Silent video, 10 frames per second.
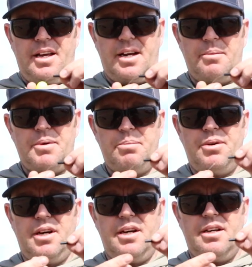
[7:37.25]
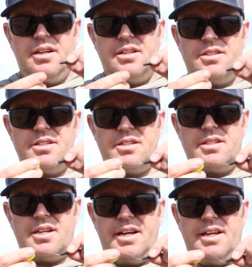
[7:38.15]
and I'm going to put just
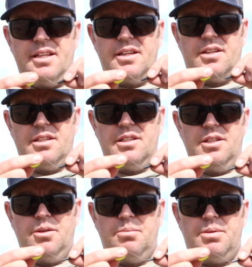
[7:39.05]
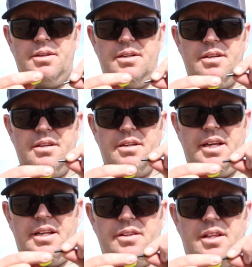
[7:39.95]
a tiny little loop
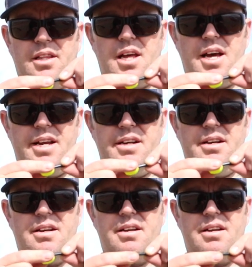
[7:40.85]
in the line,